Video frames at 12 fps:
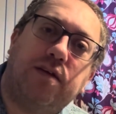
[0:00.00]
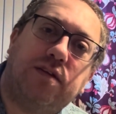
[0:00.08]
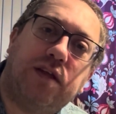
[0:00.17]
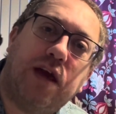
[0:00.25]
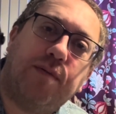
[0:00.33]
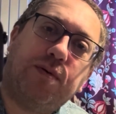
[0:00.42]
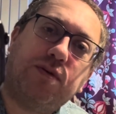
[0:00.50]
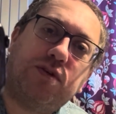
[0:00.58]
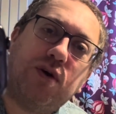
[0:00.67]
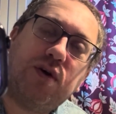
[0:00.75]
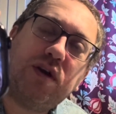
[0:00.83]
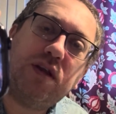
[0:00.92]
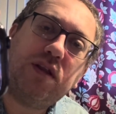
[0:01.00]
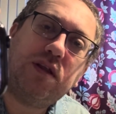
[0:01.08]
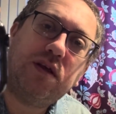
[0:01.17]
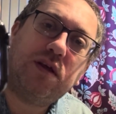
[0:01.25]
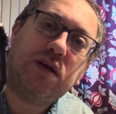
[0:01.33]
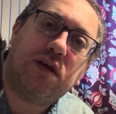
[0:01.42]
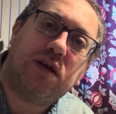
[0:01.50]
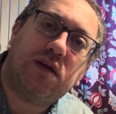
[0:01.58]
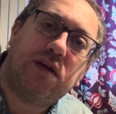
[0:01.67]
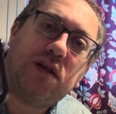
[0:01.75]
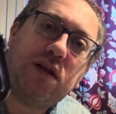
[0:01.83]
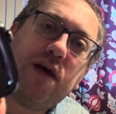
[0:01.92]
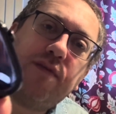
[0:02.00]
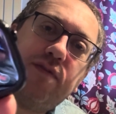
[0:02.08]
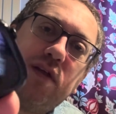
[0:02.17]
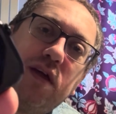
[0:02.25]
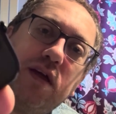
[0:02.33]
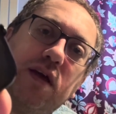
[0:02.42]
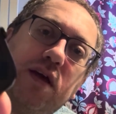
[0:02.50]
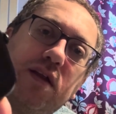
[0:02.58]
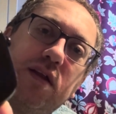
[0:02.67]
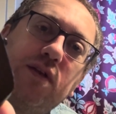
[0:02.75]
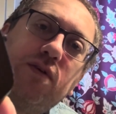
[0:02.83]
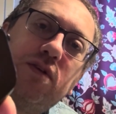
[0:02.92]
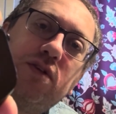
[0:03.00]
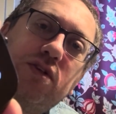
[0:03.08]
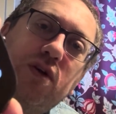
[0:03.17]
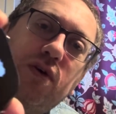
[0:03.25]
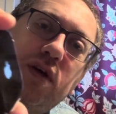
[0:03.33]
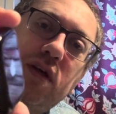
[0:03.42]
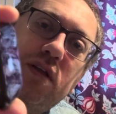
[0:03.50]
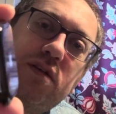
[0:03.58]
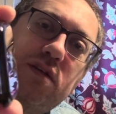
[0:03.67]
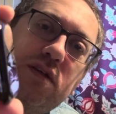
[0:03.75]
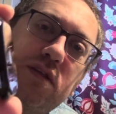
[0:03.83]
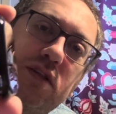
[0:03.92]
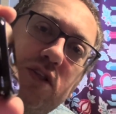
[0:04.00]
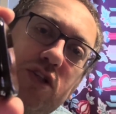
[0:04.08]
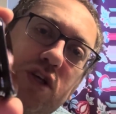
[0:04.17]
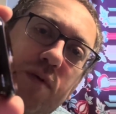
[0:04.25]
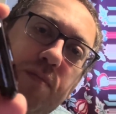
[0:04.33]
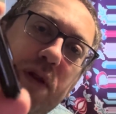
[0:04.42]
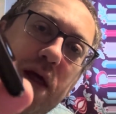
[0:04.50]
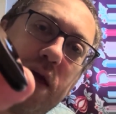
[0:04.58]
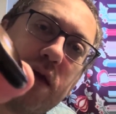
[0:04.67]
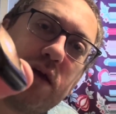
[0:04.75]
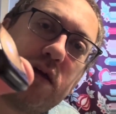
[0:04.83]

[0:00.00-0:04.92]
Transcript: The Apple sign, lovely, and then on the sides, jet black,